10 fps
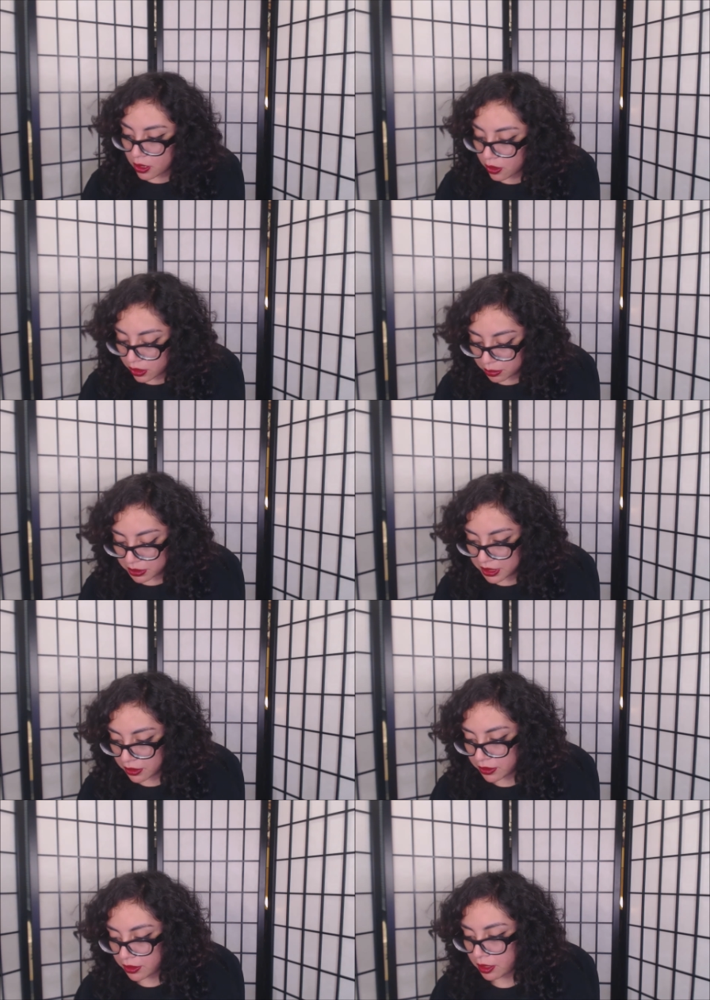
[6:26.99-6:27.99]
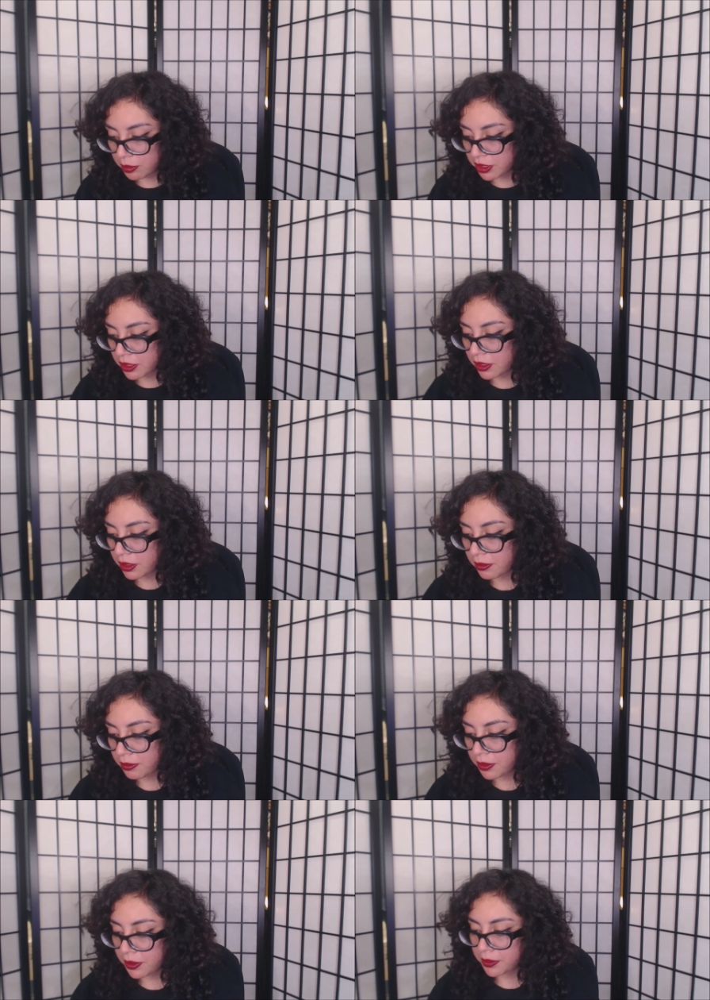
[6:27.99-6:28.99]
Well, let me tell you how much I got them
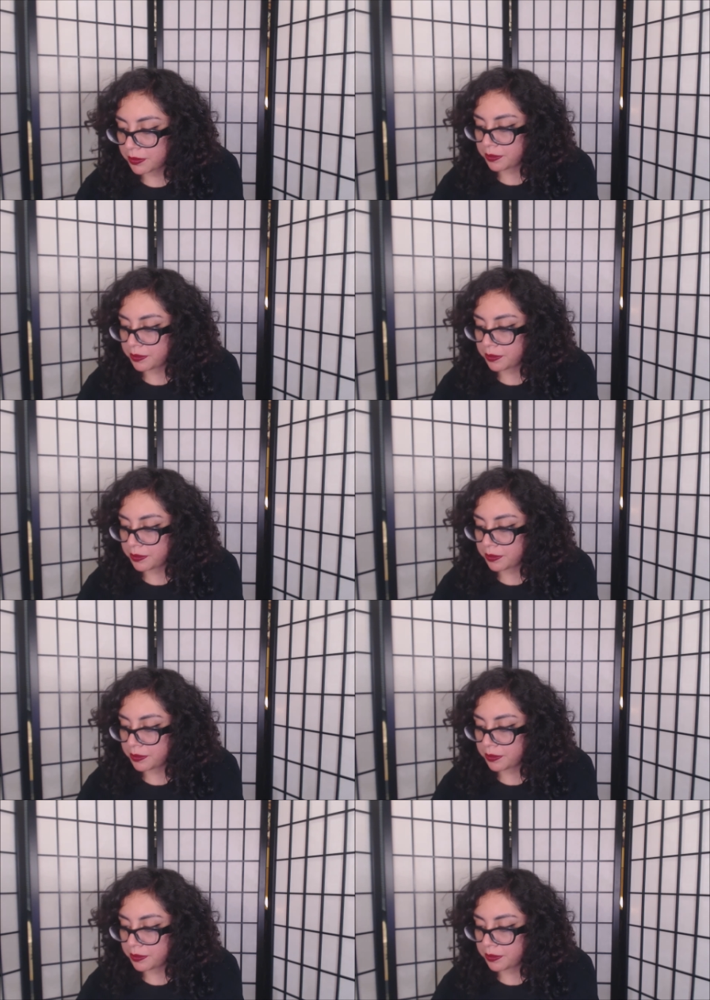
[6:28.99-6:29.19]
for.